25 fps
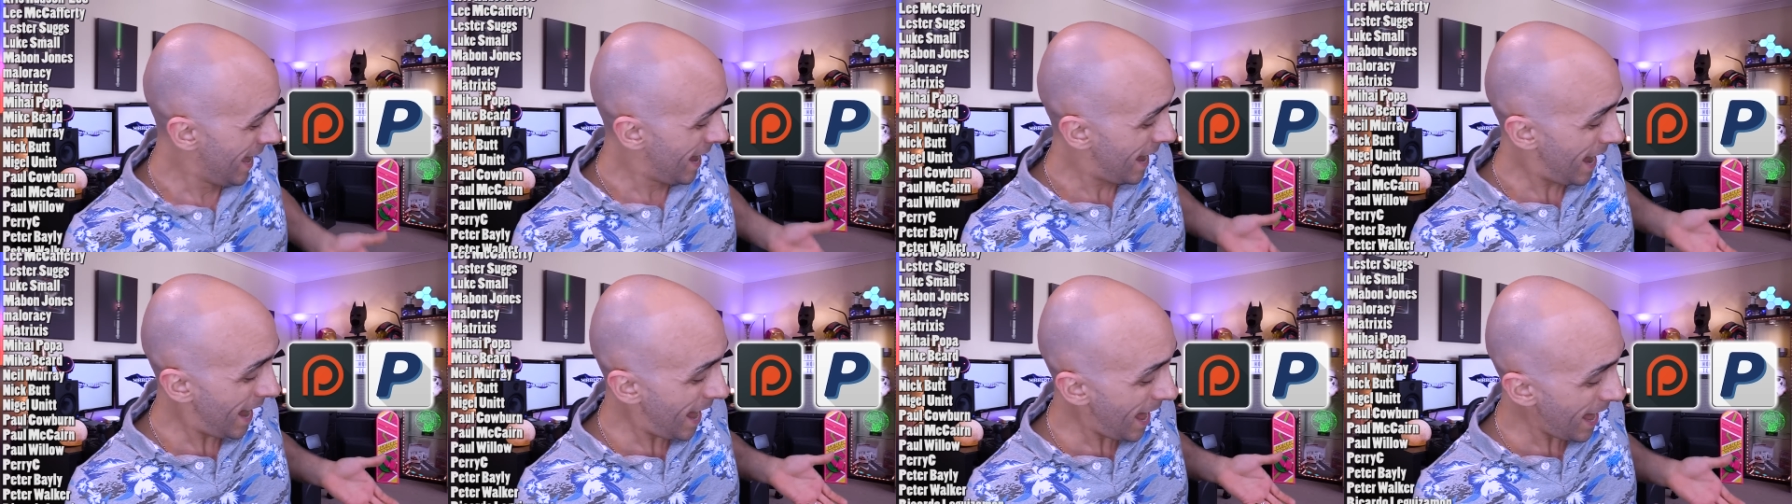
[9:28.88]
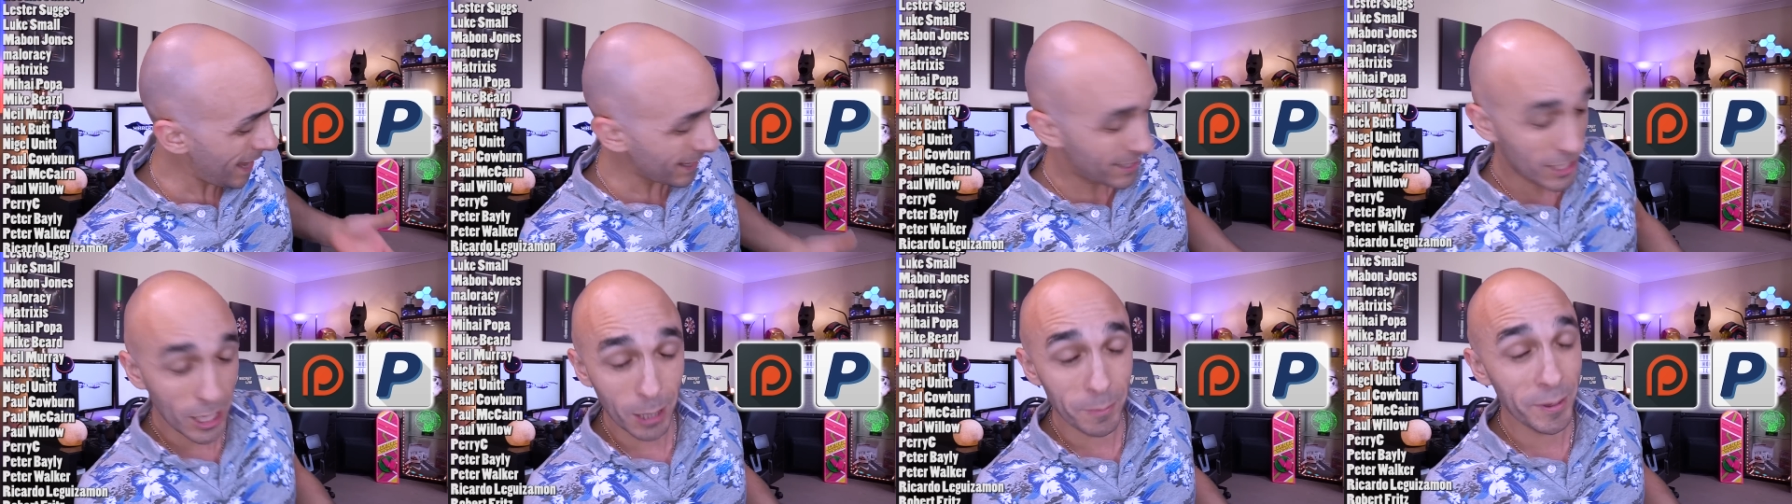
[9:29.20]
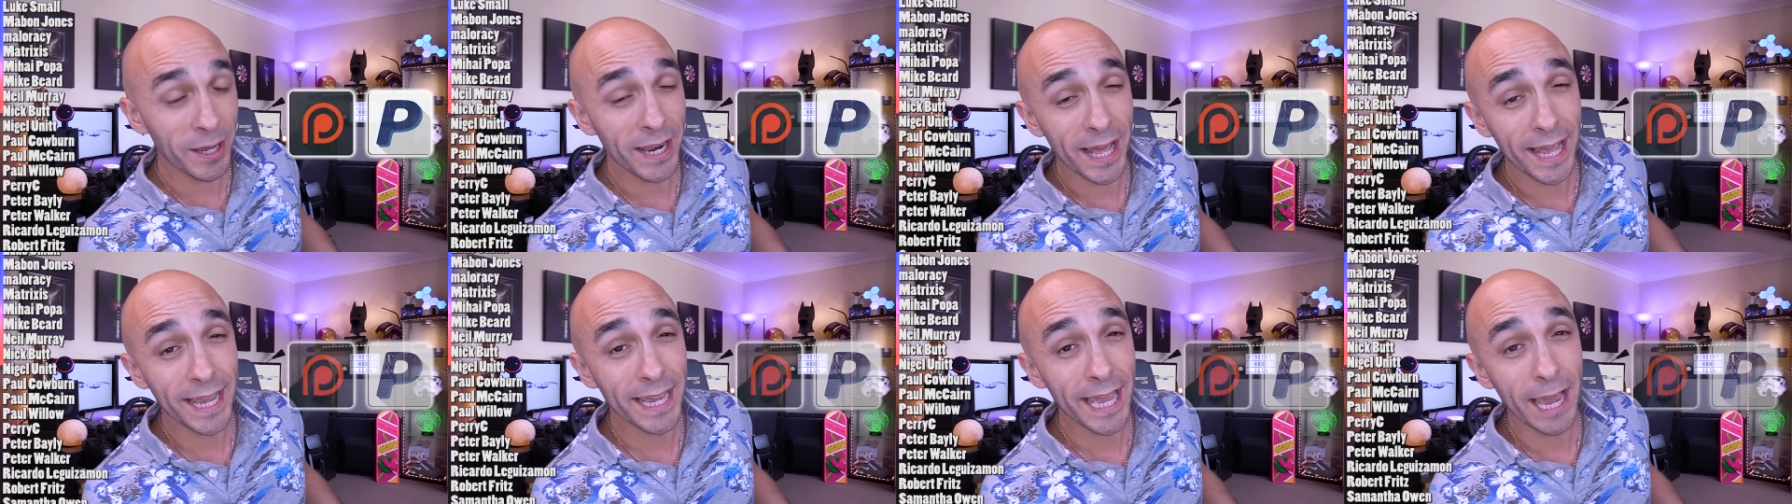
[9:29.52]
Uh, come
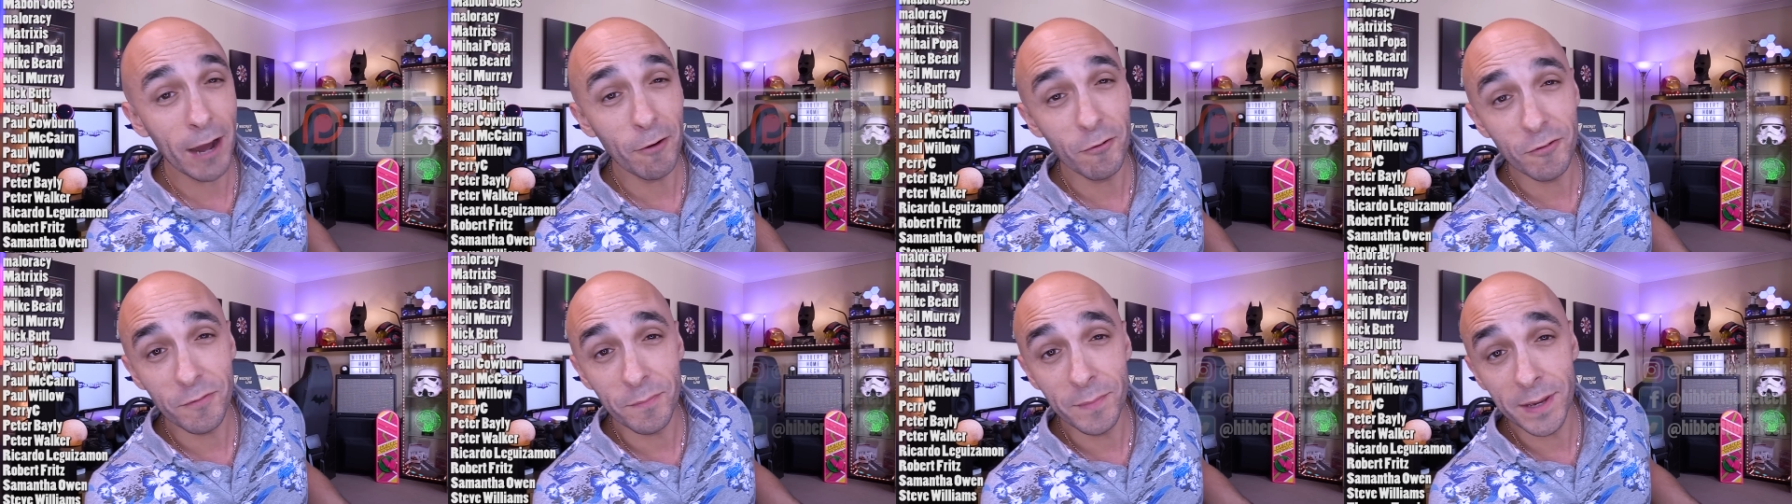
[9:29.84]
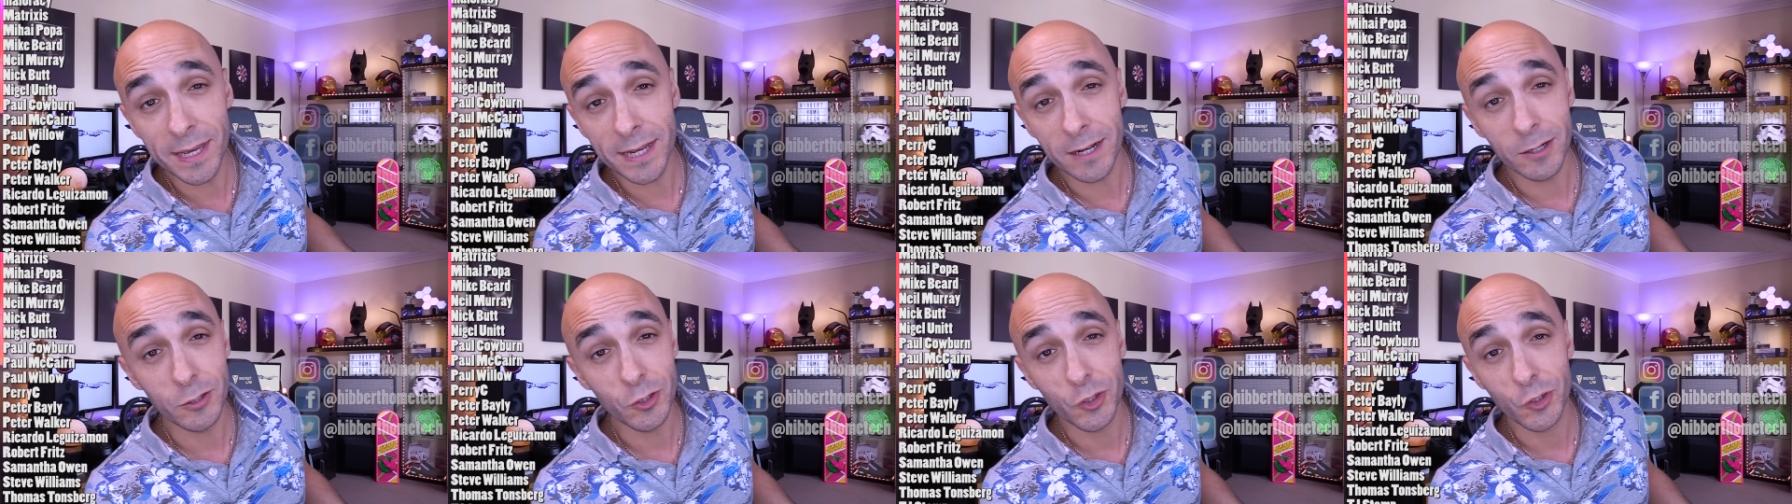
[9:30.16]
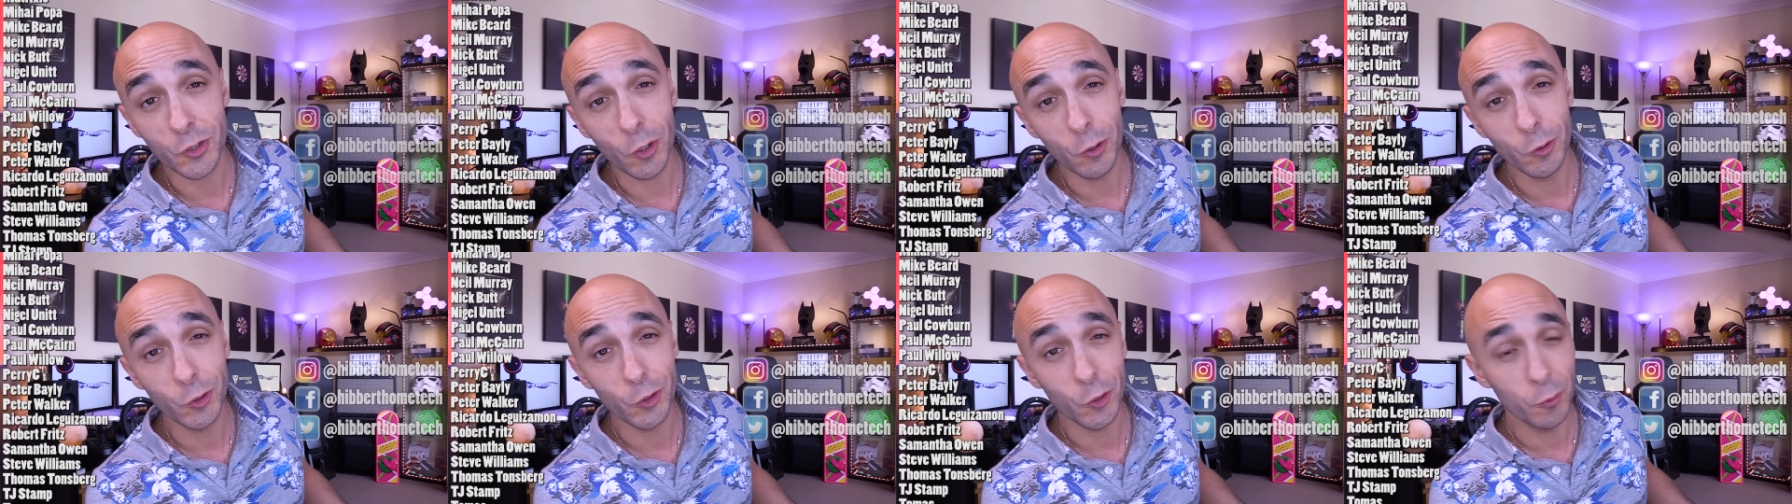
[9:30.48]
and hang out with me on
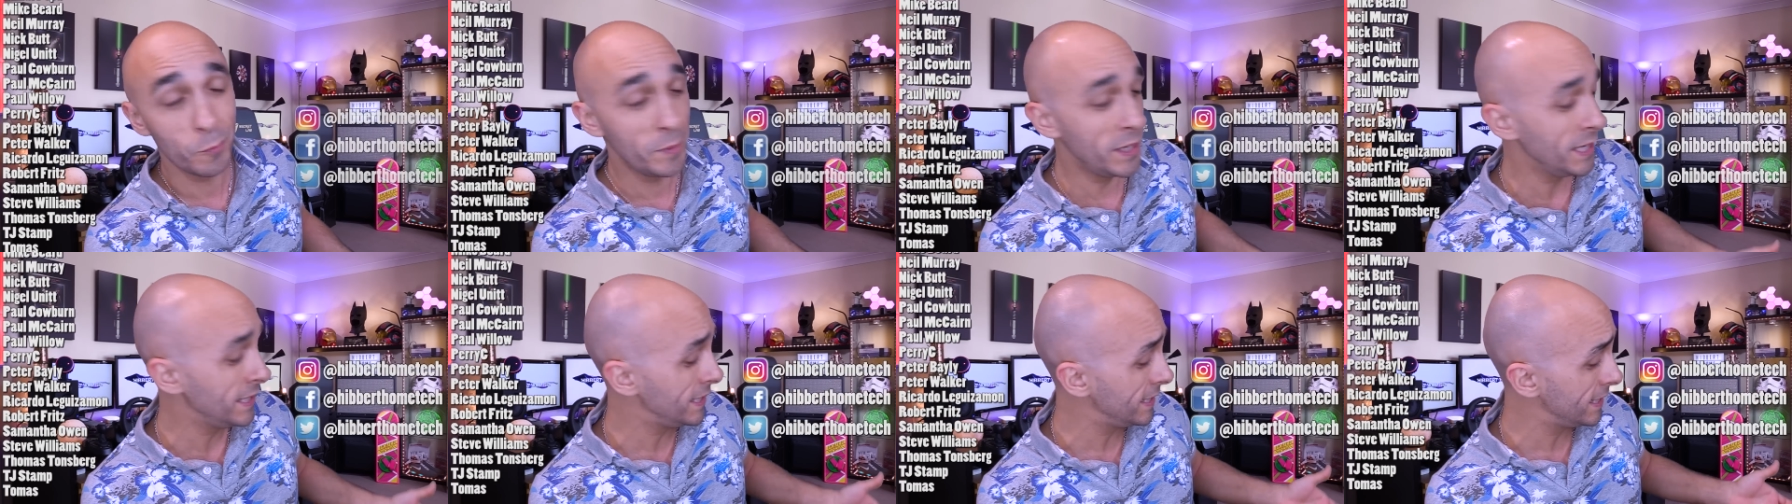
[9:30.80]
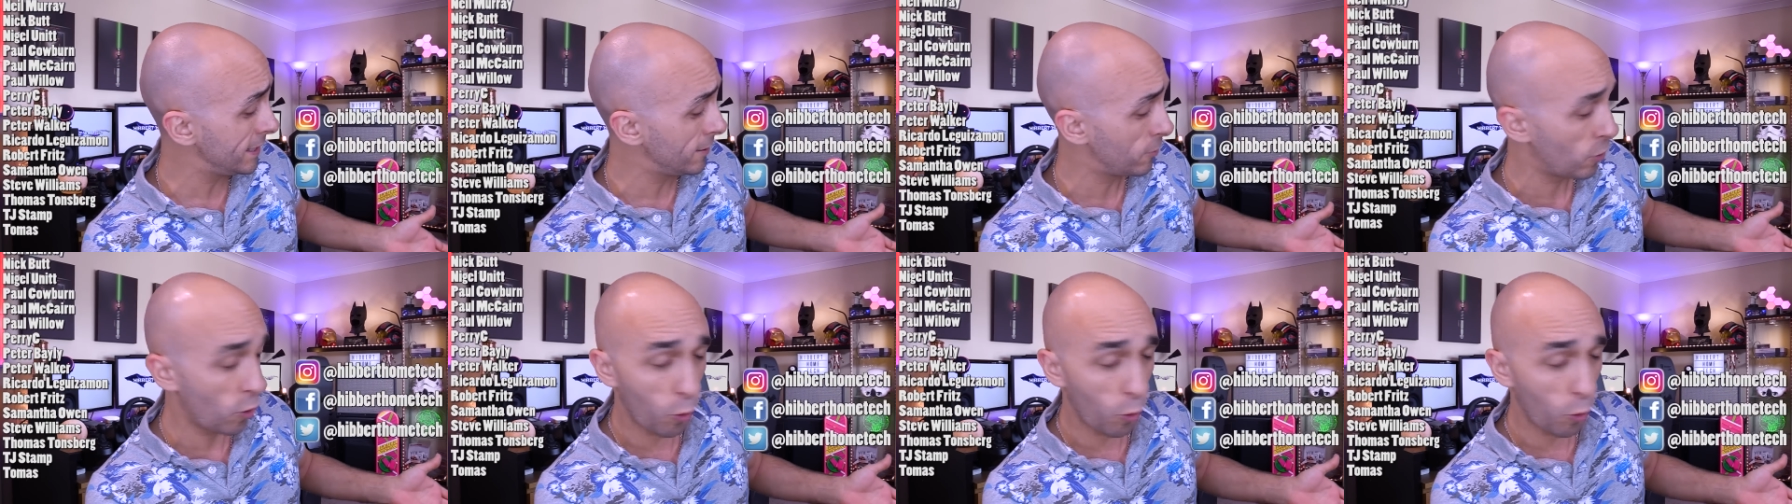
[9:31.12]
social media,